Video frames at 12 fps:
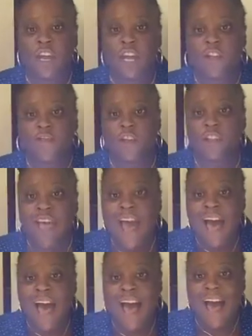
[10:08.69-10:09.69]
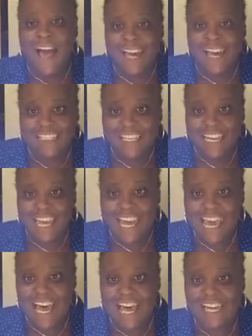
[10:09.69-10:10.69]
transferred. Hi,
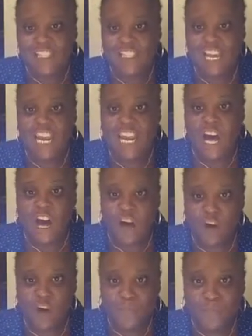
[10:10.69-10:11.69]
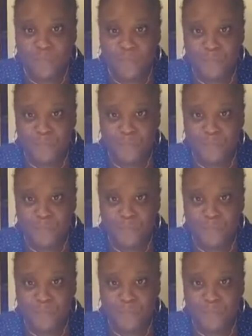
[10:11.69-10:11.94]
Catalia, Gino.